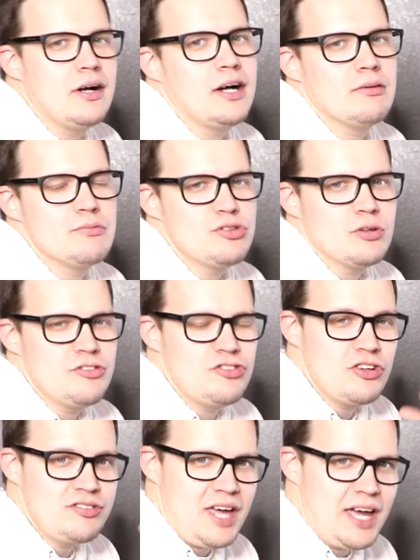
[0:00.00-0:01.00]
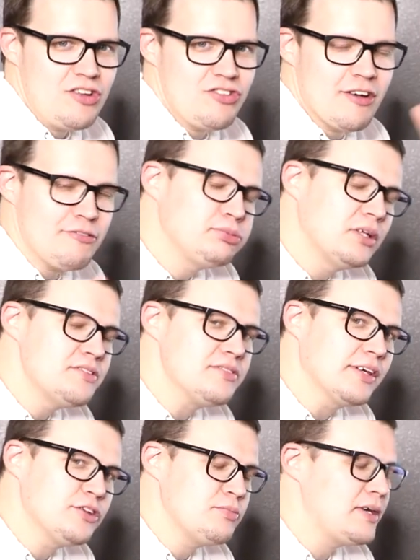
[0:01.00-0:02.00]
Um, so it's just HF plus
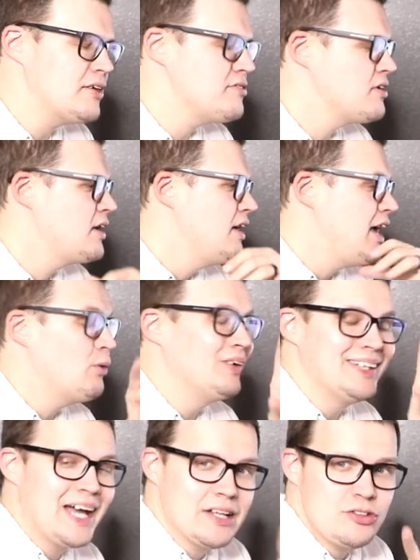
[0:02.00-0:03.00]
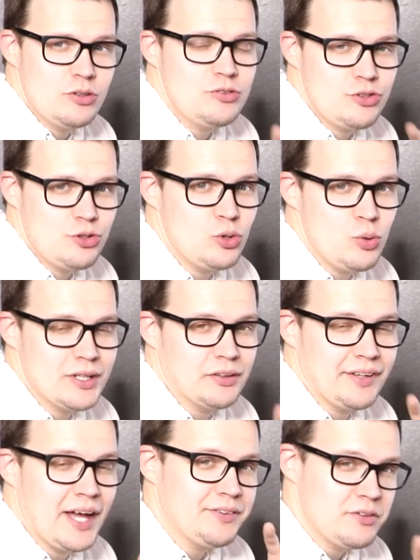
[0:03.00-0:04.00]
6 meters. It will not do 2 and it
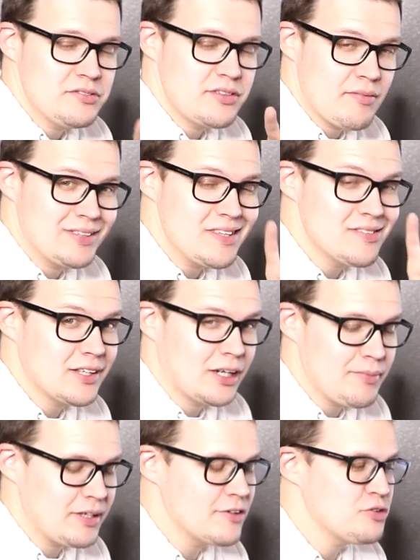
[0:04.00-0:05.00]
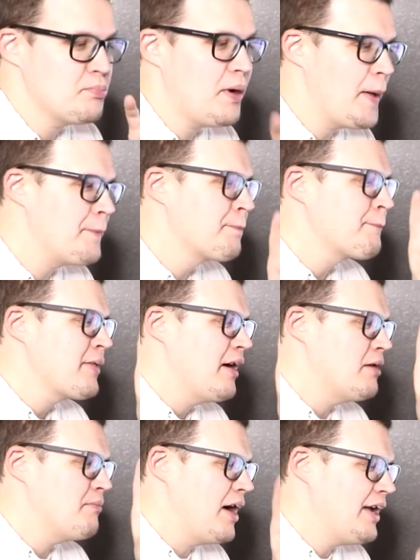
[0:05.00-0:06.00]
will not do 70 centimeters. But
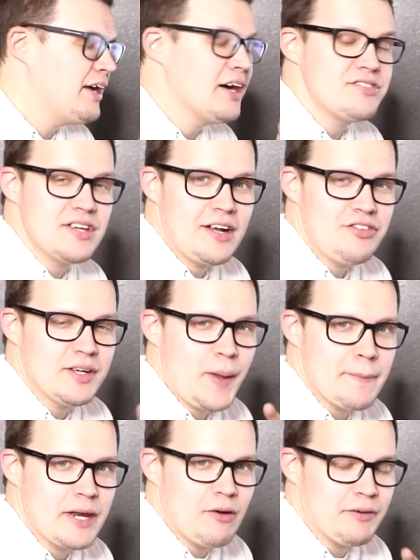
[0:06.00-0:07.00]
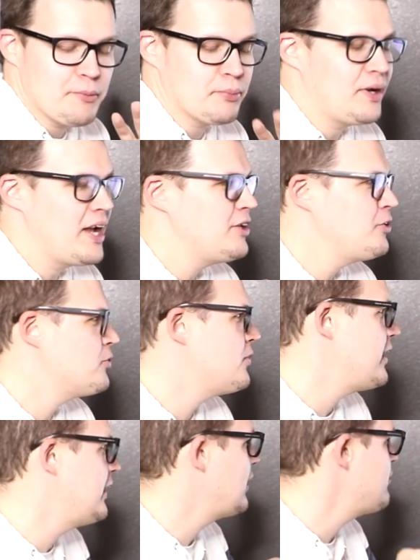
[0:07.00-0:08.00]
um, ICOM's actually coming out with a brand new rig.